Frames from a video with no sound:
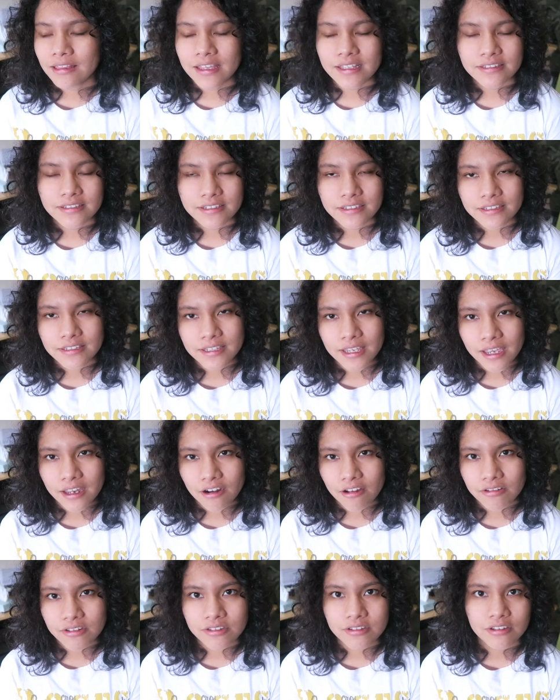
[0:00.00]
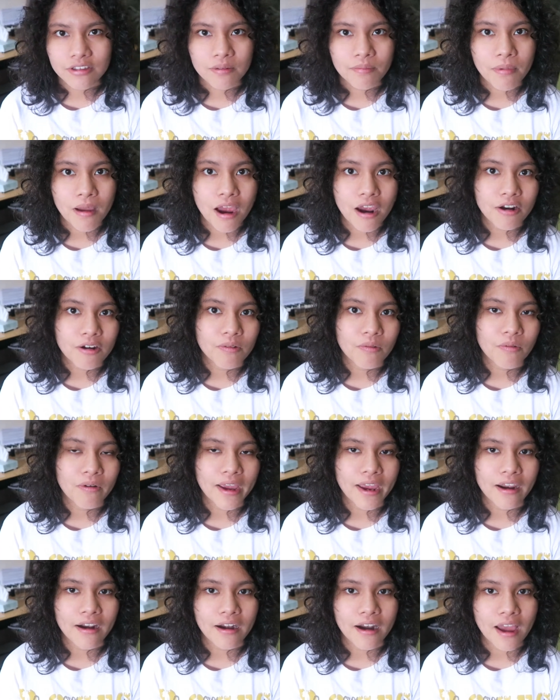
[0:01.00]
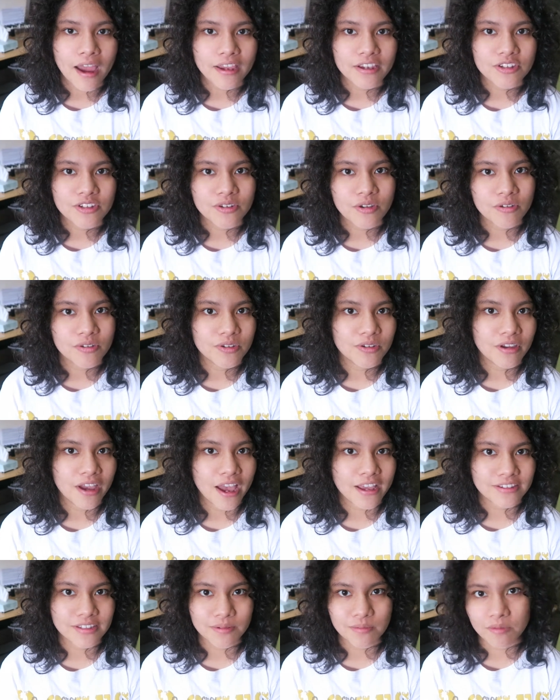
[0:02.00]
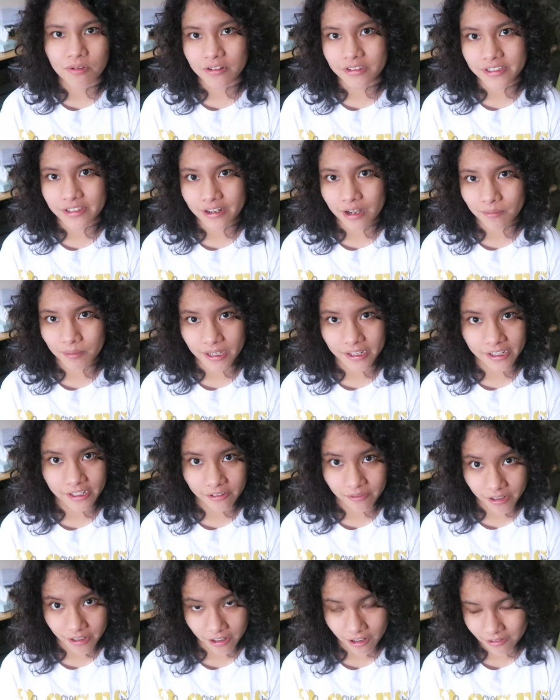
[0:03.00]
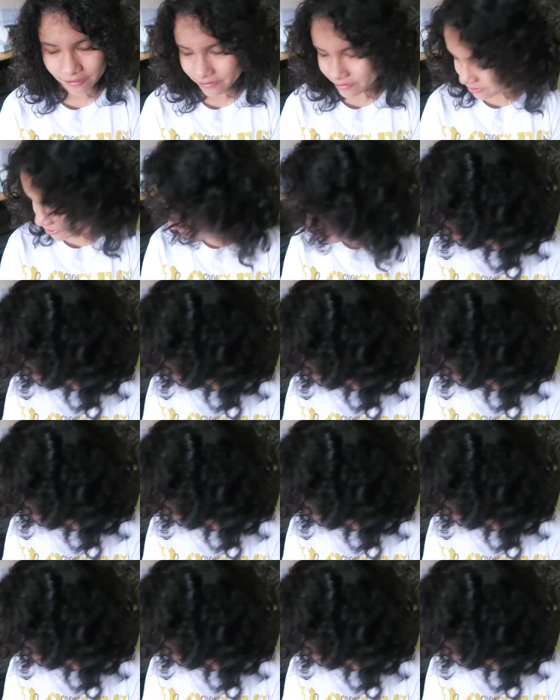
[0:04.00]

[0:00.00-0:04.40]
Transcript: Let's just get on to the part where I show you guys the books that I'm getting rid of.